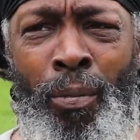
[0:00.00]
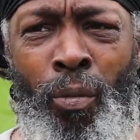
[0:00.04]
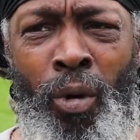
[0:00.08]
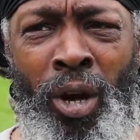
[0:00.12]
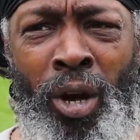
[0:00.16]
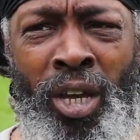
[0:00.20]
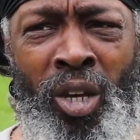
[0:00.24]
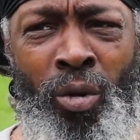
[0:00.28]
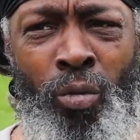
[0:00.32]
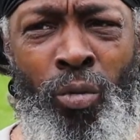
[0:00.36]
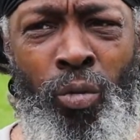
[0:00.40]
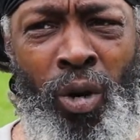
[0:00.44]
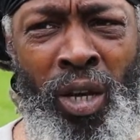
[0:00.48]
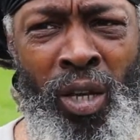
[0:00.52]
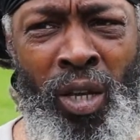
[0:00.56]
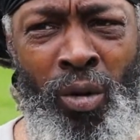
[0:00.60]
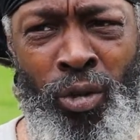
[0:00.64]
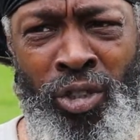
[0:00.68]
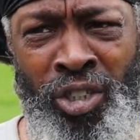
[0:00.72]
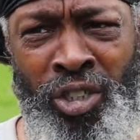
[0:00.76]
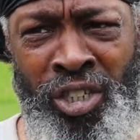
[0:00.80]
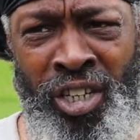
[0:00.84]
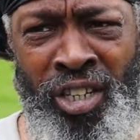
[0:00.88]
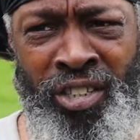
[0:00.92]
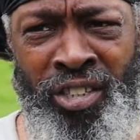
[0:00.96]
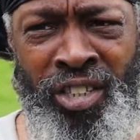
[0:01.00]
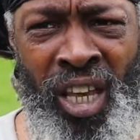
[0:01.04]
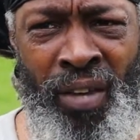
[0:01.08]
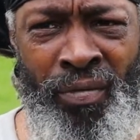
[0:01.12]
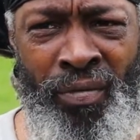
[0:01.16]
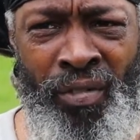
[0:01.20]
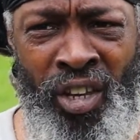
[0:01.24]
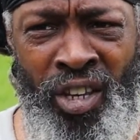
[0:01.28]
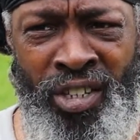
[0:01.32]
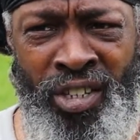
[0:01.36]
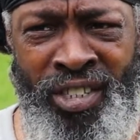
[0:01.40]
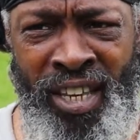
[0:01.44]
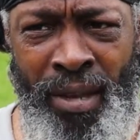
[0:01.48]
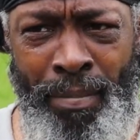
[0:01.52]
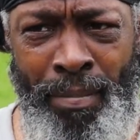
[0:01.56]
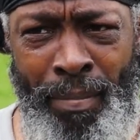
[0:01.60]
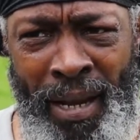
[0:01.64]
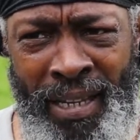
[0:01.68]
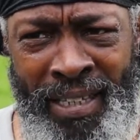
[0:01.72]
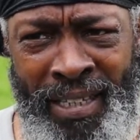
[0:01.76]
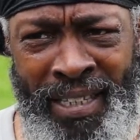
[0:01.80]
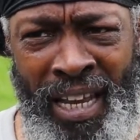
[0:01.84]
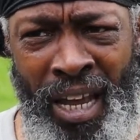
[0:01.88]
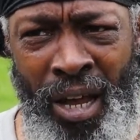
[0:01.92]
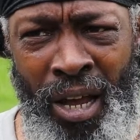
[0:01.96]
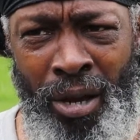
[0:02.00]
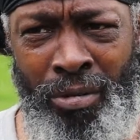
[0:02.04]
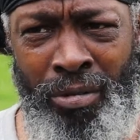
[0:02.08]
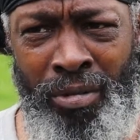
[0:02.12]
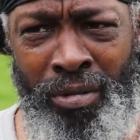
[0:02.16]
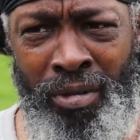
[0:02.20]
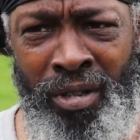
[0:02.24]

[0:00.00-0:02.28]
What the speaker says: while you're watching the TV. You sit back down.